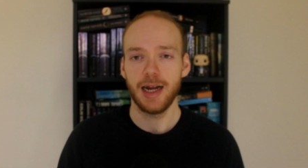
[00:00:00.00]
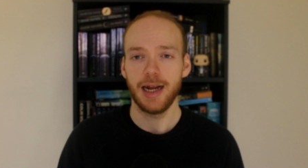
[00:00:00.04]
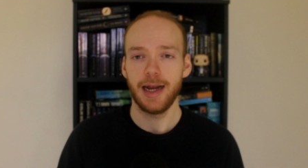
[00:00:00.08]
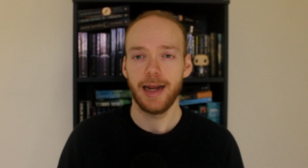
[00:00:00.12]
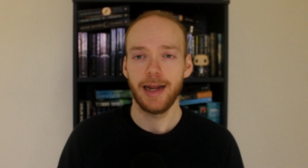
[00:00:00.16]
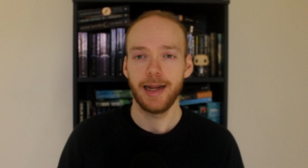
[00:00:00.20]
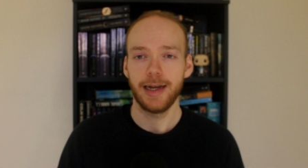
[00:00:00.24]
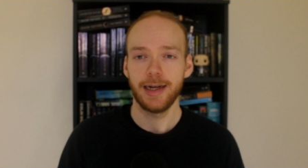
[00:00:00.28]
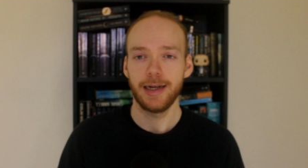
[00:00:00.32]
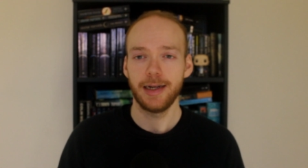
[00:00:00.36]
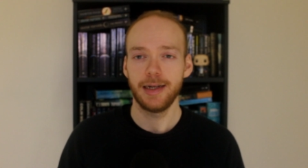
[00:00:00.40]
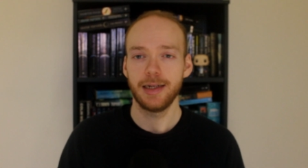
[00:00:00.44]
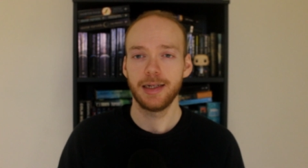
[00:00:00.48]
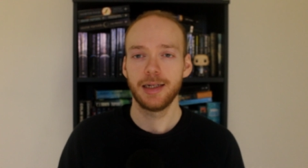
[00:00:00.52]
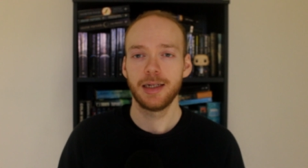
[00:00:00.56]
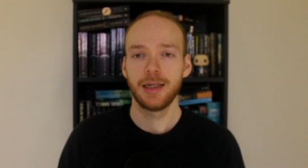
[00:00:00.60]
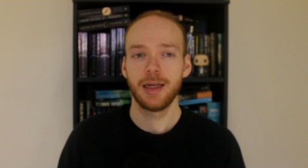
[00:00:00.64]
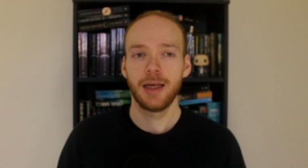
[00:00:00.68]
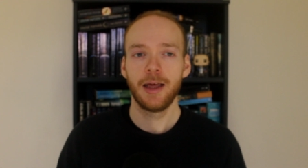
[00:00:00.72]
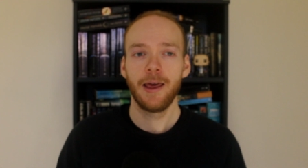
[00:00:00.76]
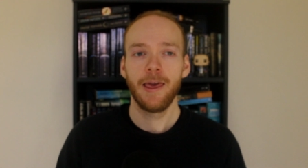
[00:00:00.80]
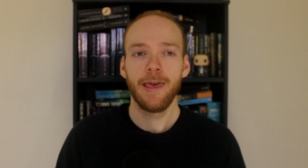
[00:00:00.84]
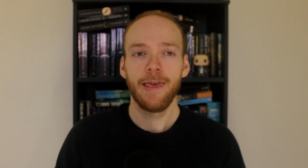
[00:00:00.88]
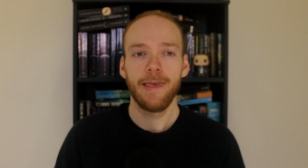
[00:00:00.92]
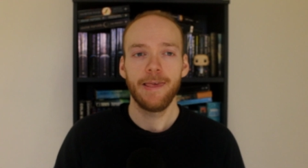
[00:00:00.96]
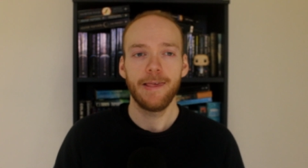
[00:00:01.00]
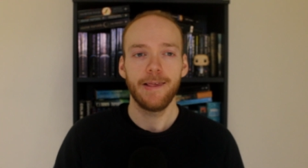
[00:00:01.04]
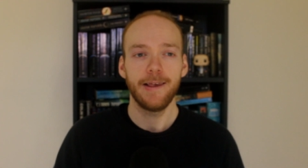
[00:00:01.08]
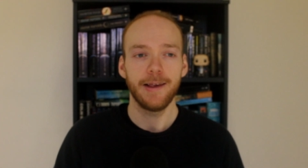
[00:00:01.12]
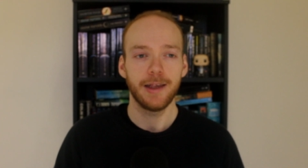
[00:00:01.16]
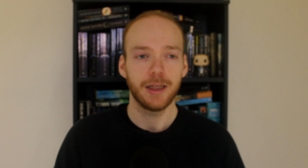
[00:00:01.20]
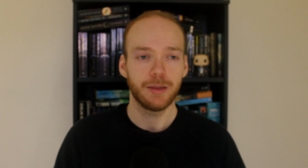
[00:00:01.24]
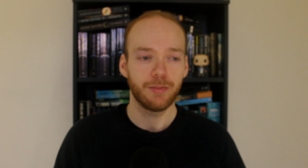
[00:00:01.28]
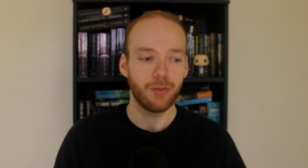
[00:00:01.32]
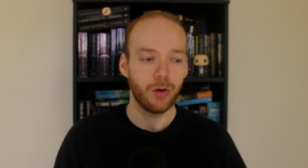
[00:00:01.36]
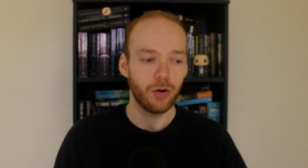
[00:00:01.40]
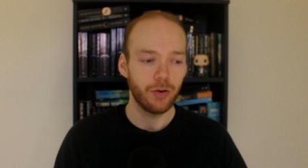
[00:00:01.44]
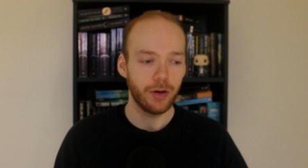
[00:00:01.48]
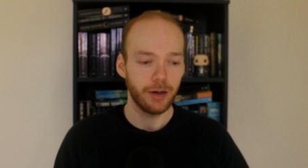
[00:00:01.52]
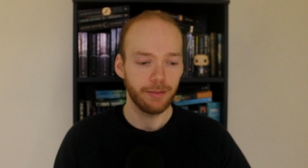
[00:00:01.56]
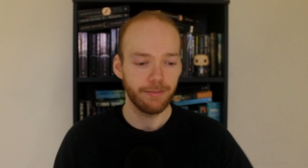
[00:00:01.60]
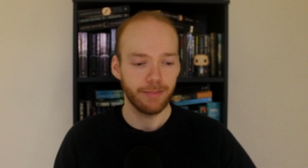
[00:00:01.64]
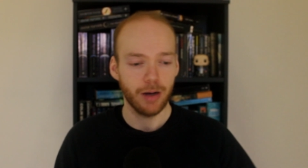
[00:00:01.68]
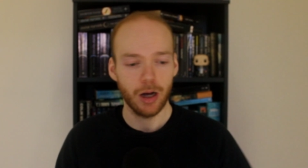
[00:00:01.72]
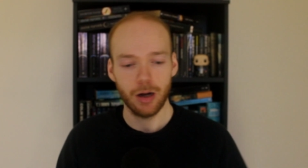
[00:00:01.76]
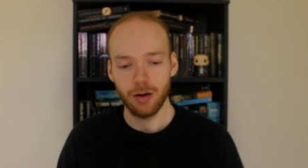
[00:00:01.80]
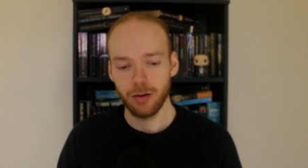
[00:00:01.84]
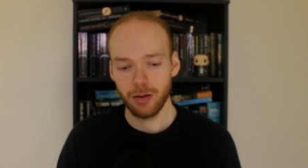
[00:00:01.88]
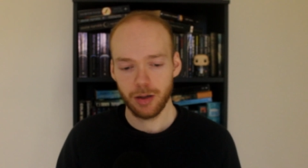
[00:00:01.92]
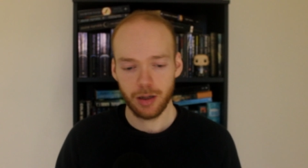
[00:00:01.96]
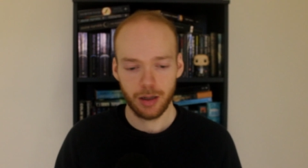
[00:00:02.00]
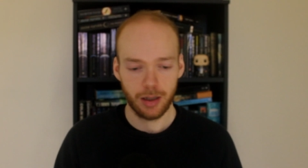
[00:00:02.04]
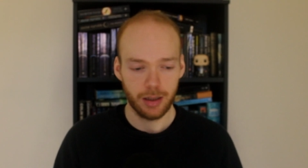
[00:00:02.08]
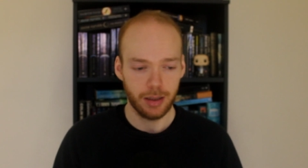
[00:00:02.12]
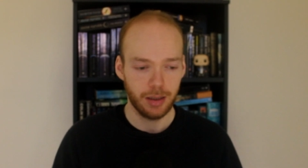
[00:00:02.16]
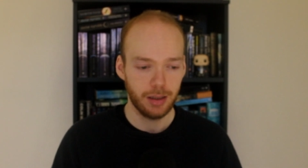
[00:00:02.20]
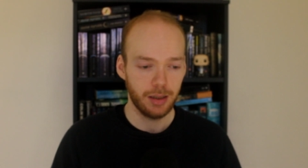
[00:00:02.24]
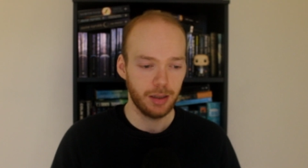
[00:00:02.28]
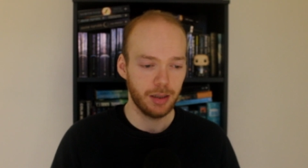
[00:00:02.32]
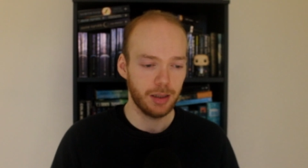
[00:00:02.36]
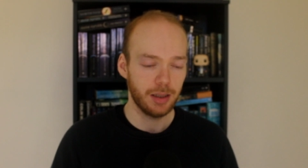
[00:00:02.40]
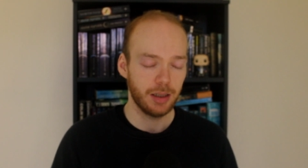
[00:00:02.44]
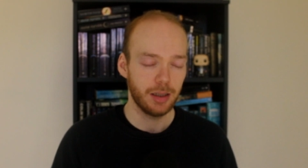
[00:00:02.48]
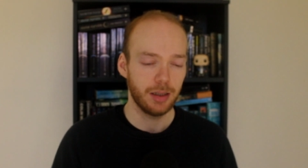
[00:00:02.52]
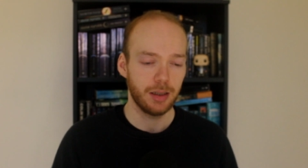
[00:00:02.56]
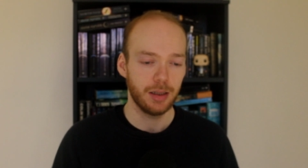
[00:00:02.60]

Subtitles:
and exploring Poland